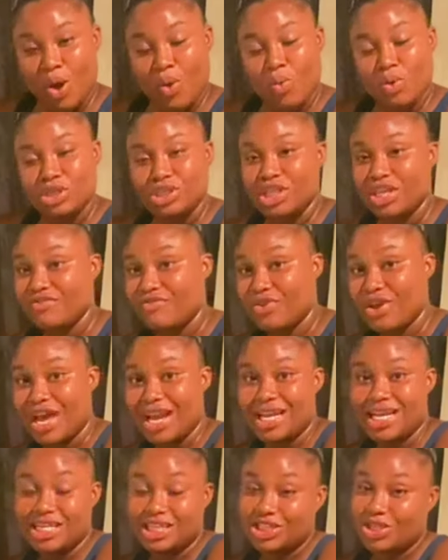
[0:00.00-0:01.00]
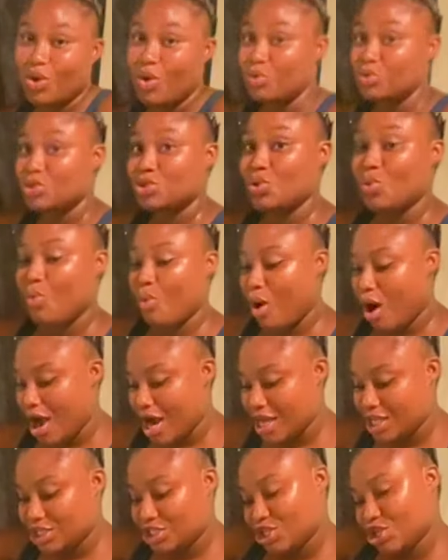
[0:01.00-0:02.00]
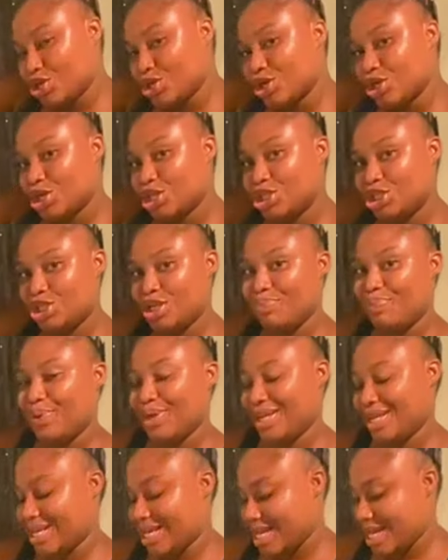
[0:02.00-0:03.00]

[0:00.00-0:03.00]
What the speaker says: which give you a discount towards your shipping.